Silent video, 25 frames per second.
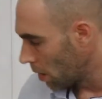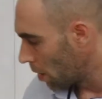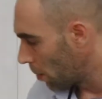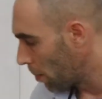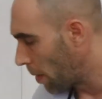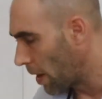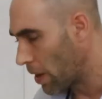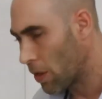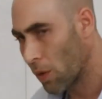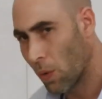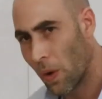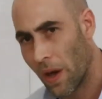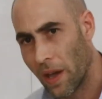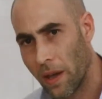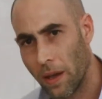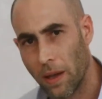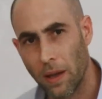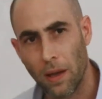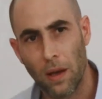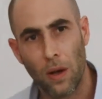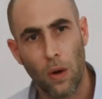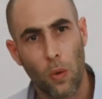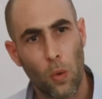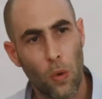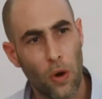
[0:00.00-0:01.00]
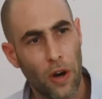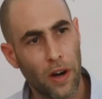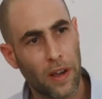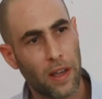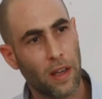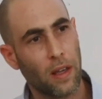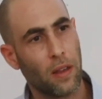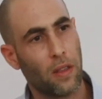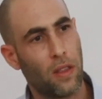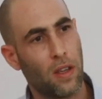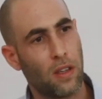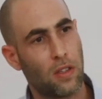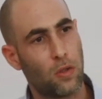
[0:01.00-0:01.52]
By the way,
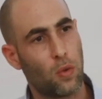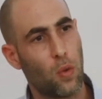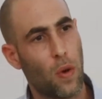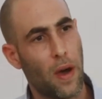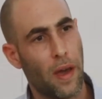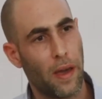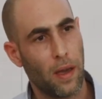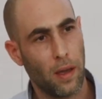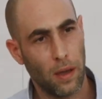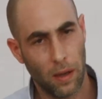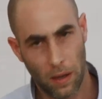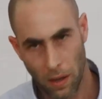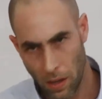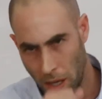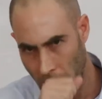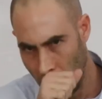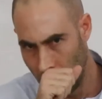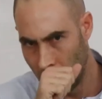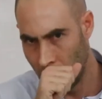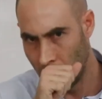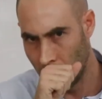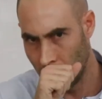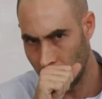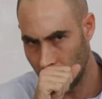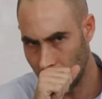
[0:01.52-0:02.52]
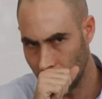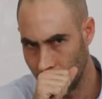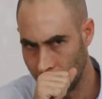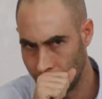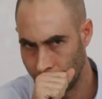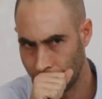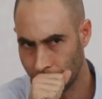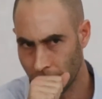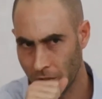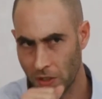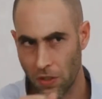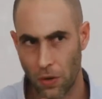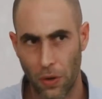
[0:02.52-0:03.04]
working this way
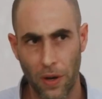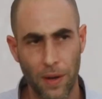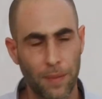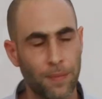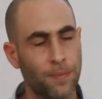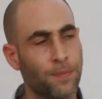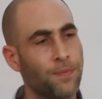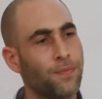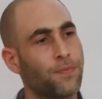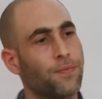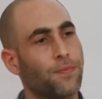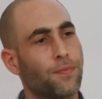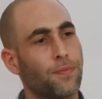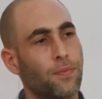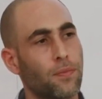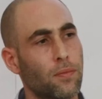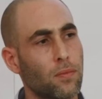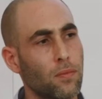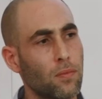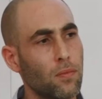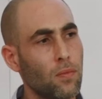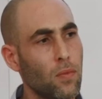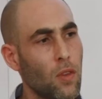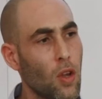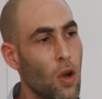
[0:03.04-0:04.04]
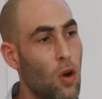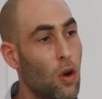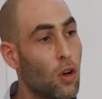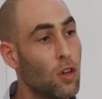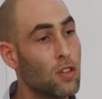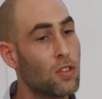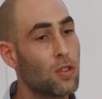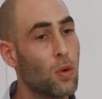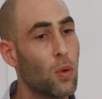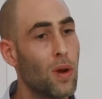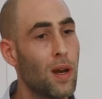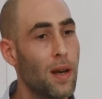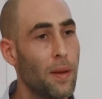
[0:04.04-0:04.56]
sorry,
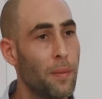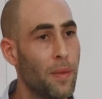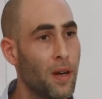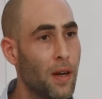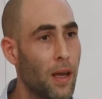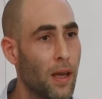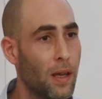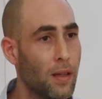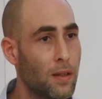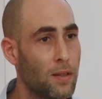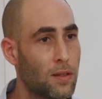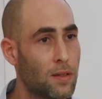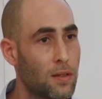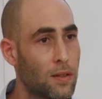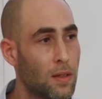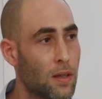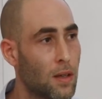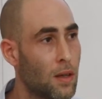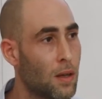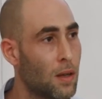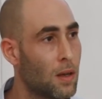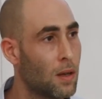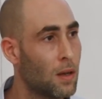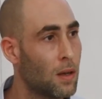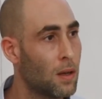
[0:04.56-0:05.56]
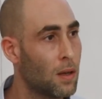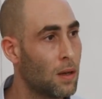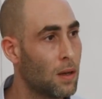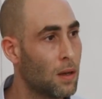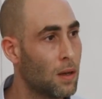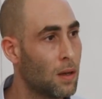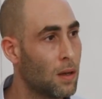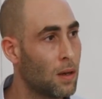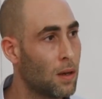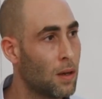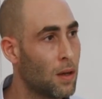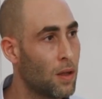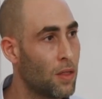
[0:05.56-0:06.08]
also eliminates
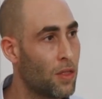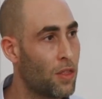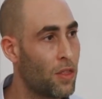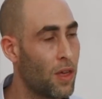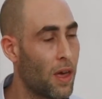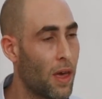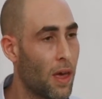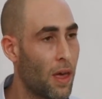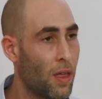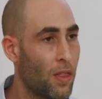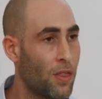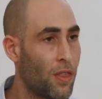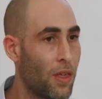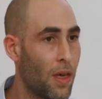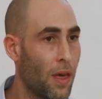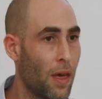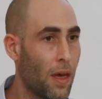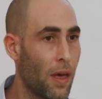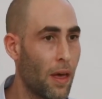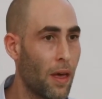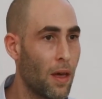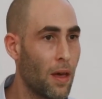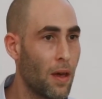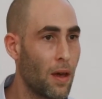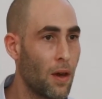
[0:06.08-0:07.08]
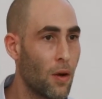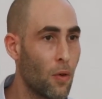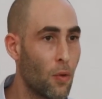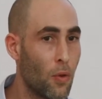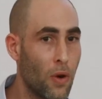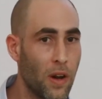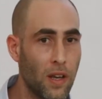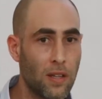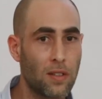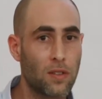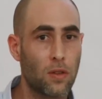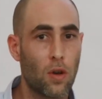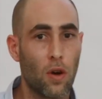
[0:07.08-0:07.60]
the
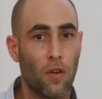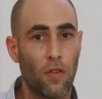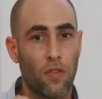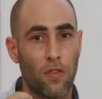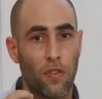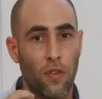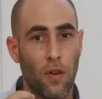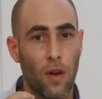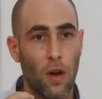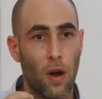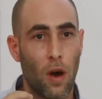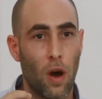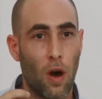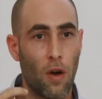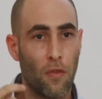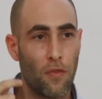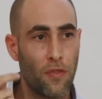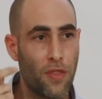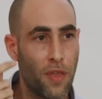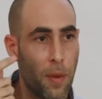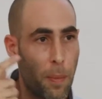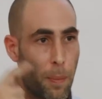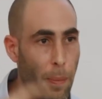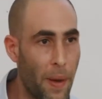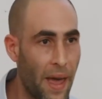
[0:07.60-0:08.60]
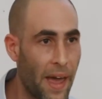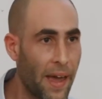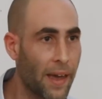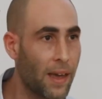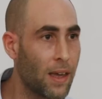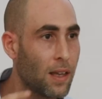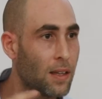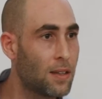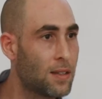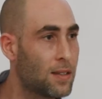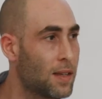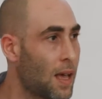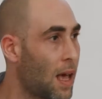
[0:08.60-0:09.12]
risk of the bank
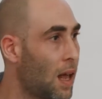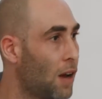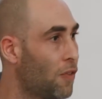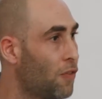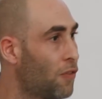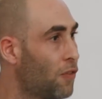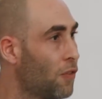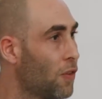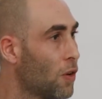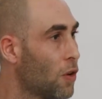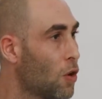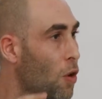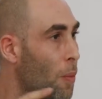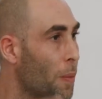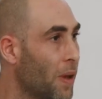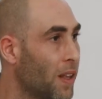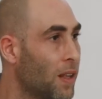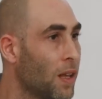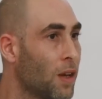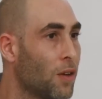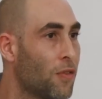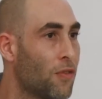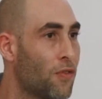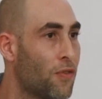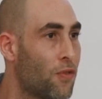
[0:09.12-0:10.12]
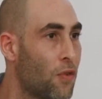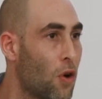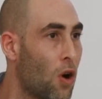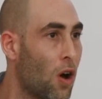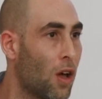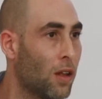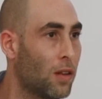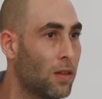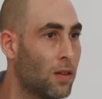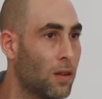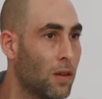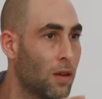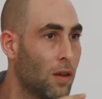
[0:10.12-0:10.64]
itself committing
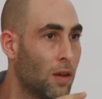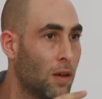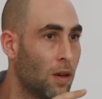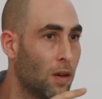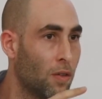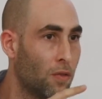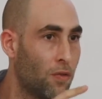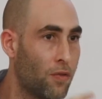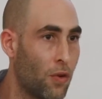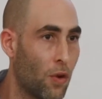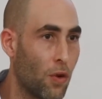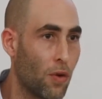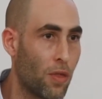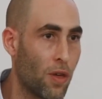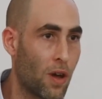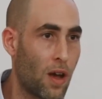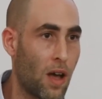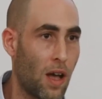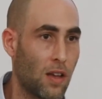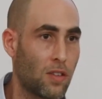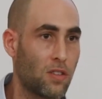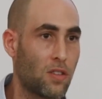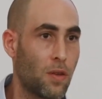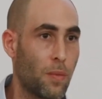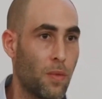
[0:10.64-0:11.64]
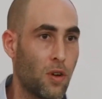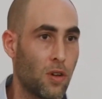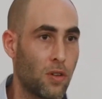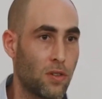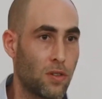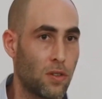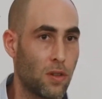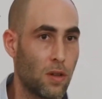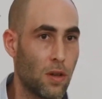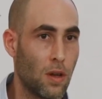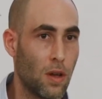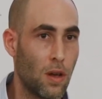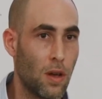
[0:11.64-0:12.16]
fraud for the
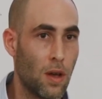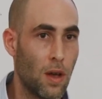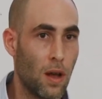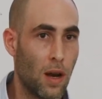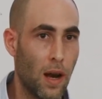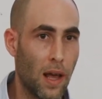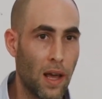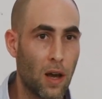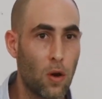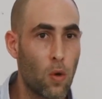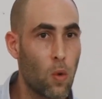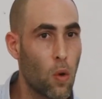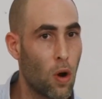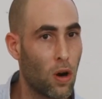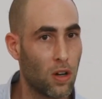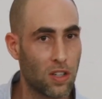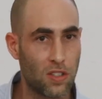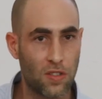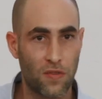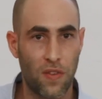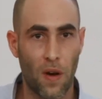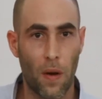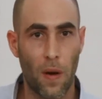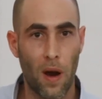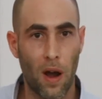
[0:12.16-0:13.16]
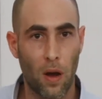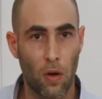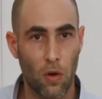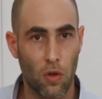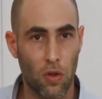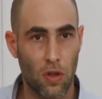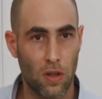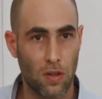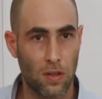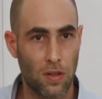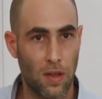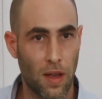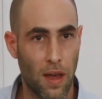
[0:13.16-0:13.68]
customers. Like Wells Fargo
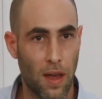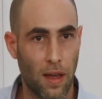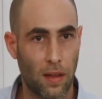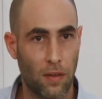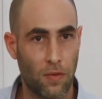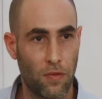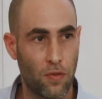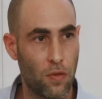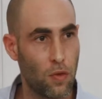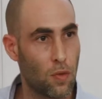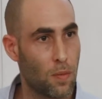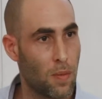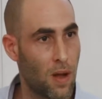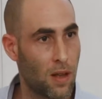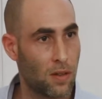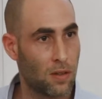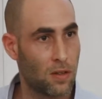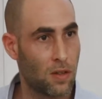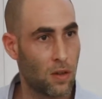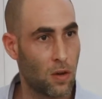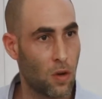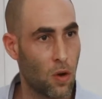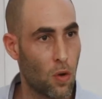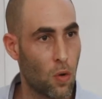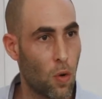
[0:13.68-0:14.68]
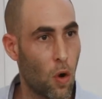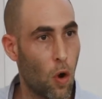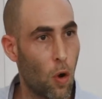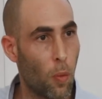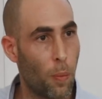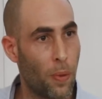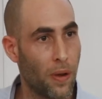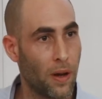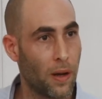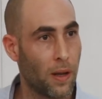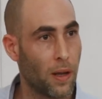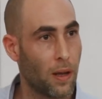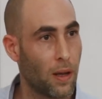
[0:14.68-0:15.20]
just had a few months ago
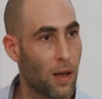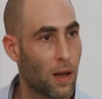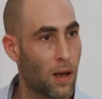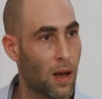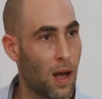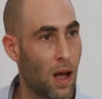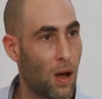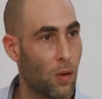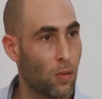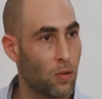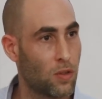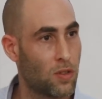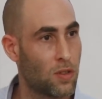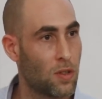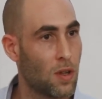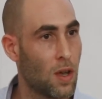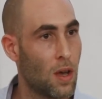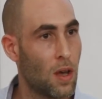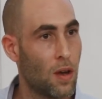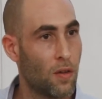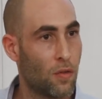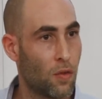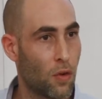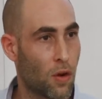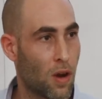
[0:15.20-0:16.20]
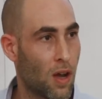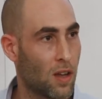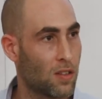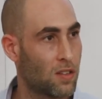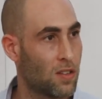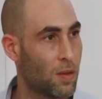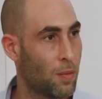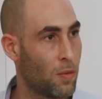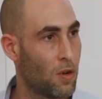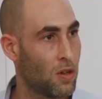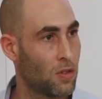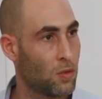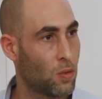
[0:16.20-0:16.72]
opening accounts for
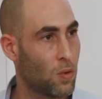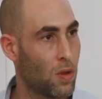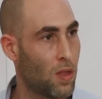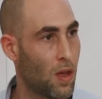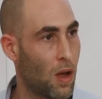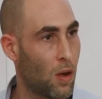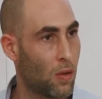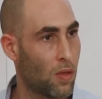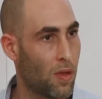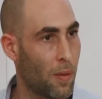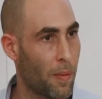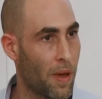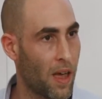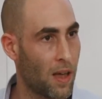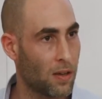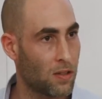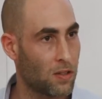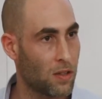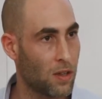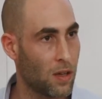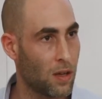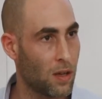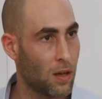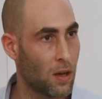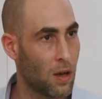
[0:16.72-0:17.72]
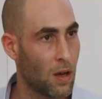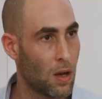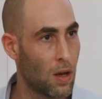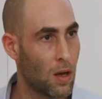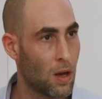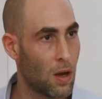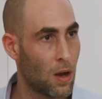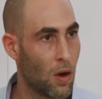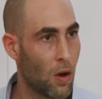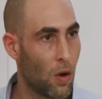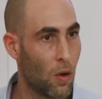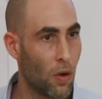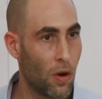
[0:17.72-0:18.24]
customers without them asking,
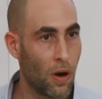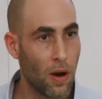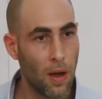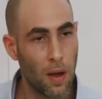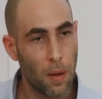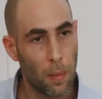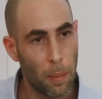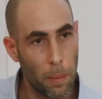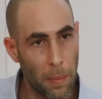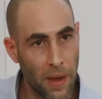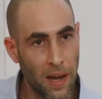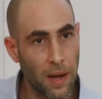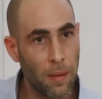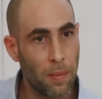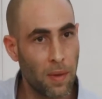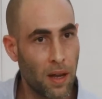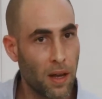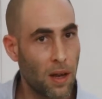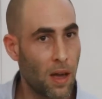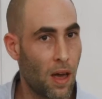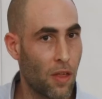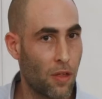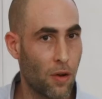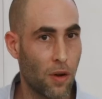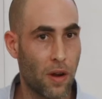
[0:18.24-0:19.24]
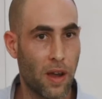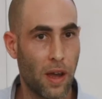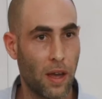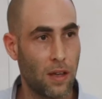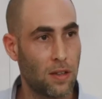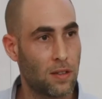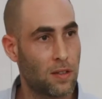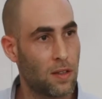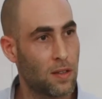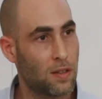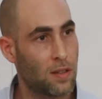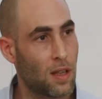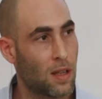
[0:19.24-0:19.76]
or many, many other
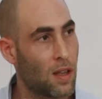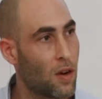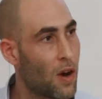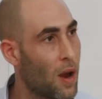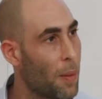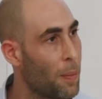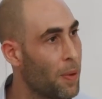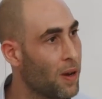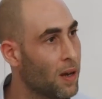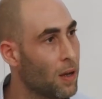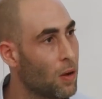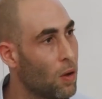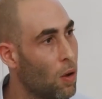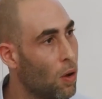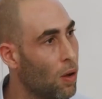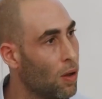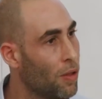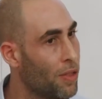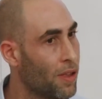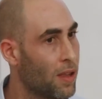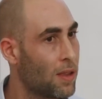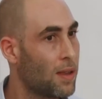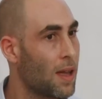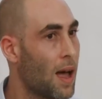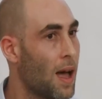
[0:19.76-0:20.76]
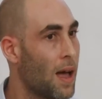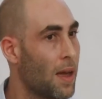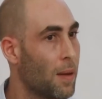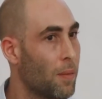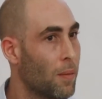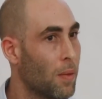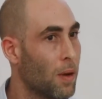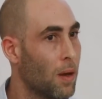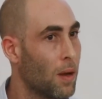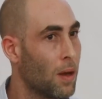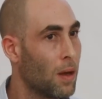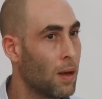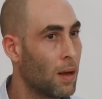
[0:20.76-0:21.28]
cases that are happening all the time,
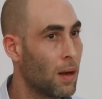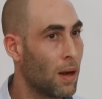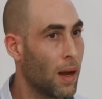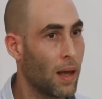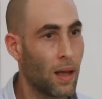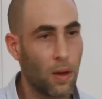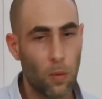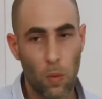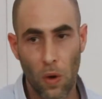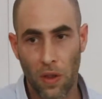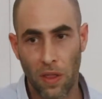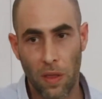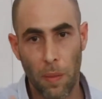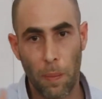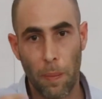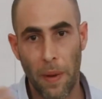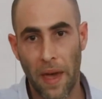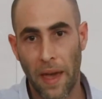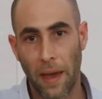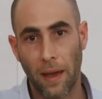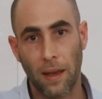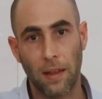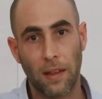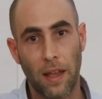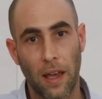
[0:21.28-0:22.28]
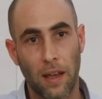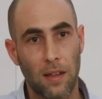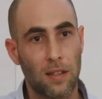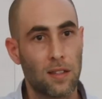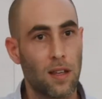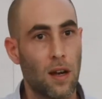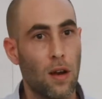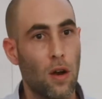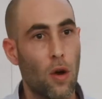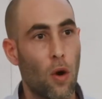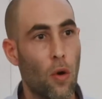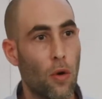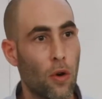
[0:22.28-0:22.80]
like when the bank takes a
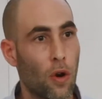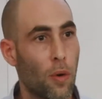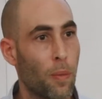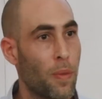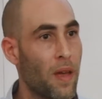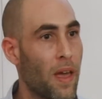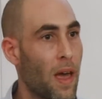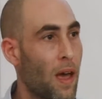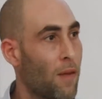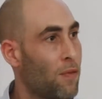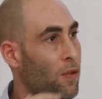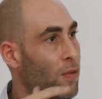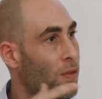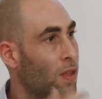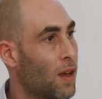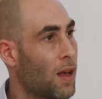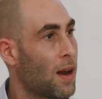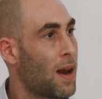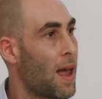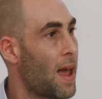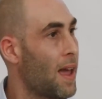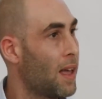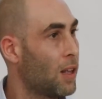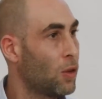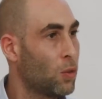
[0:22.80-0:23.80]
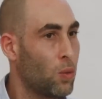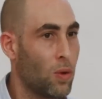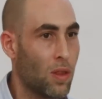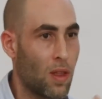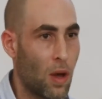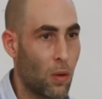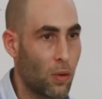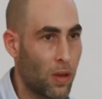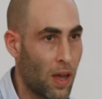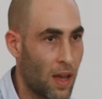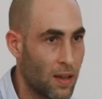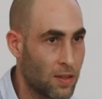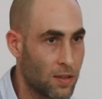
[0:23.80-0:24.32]
loan on behalf of the client
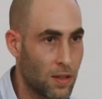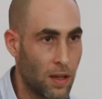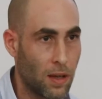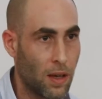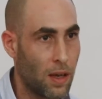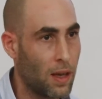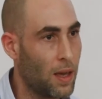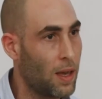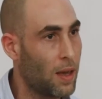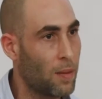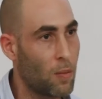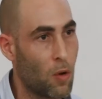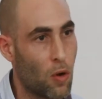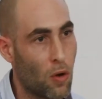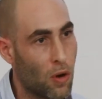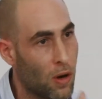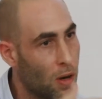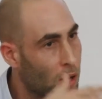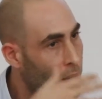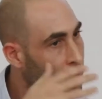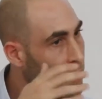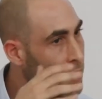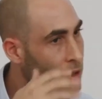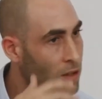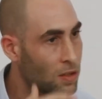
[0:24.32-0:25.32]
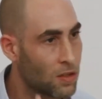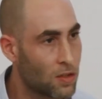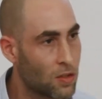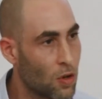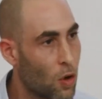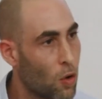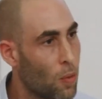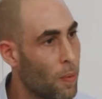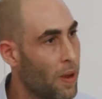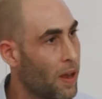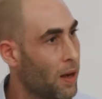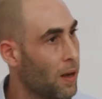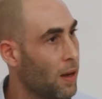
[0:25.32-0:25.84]
without asking him, or
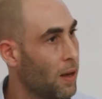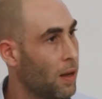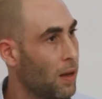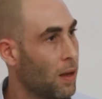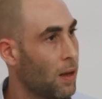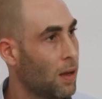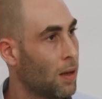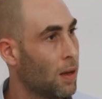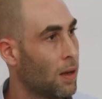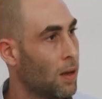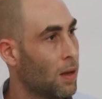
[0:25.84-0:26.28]
so many